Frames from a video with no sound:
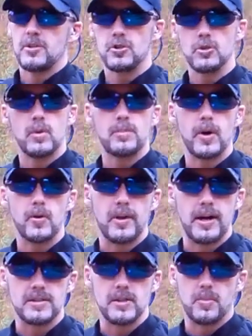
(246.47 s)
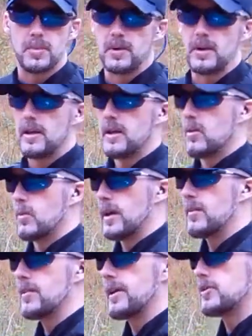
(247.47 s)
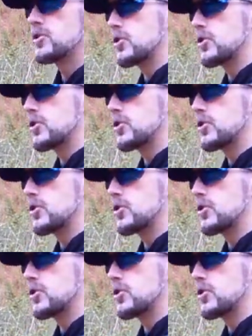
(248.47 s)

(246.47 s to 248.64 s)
shoot with both eyes open. Whenever they're